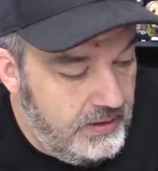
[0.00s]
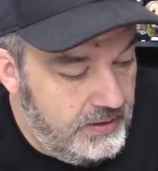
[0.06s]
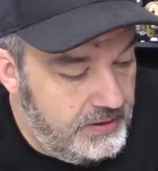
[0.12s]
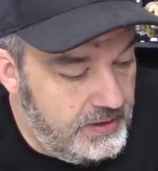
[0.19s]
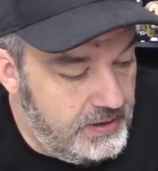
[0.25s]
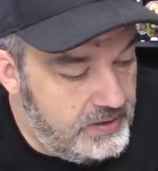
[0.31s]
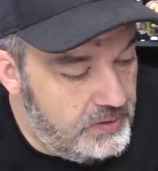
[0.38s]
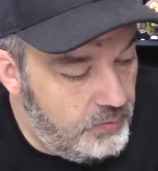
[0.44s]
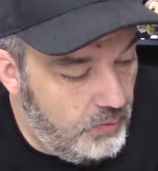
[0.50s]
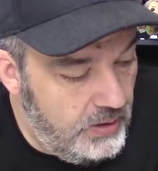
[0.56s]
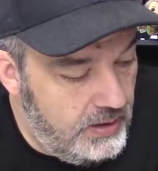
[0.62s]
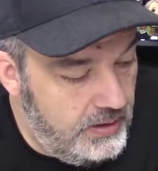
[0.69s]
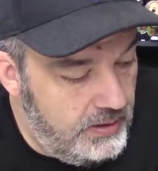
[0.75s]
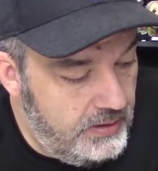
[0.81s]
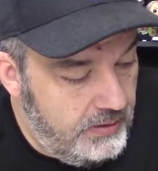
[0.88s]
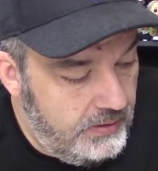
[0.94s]
This
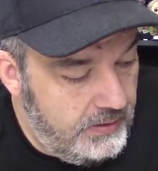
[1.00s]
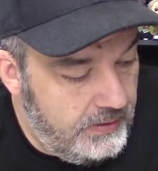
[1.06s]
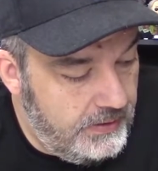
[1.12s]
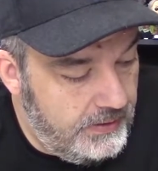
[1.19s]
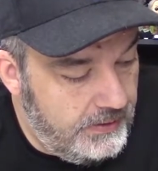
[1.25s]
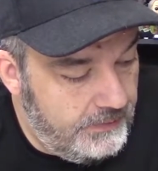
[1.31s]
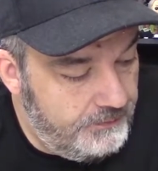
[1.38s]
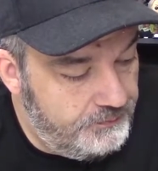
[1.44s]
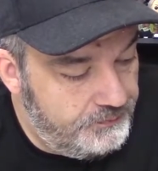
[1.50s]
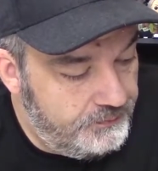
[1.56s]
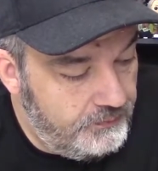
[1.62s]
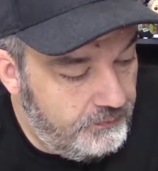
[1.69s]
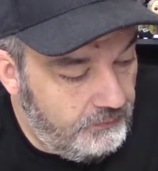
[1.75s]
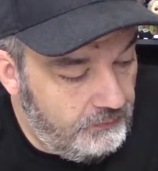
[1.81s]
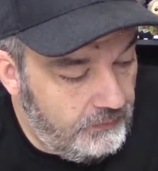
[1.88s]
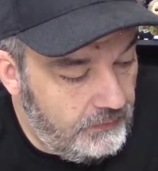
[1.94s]
one I'm
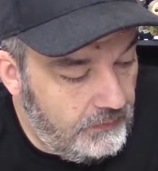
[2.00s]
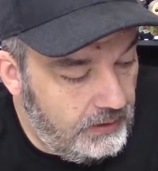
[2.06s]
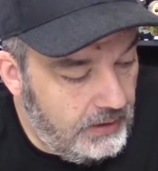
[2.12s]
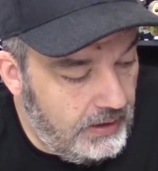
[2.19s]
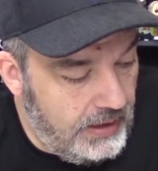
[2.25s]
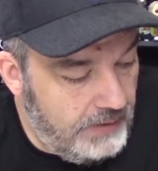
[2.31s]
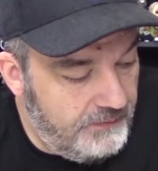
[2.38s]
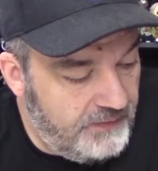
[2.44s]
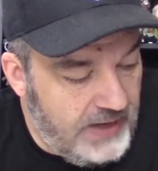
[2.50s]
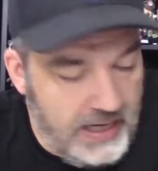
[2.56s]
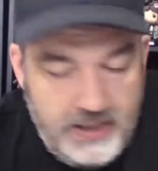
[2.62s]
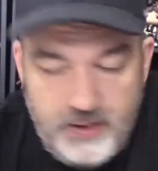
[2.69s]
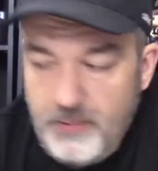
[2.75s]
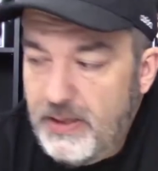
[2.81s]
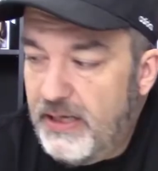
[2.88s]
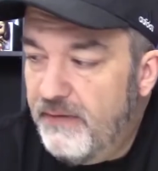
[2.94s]

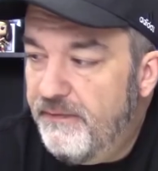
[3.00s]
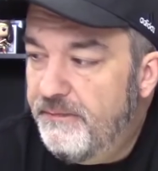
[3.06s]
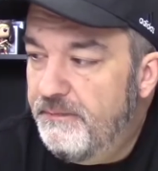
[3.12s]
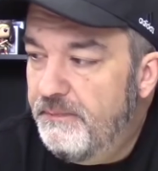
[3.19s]
valuing at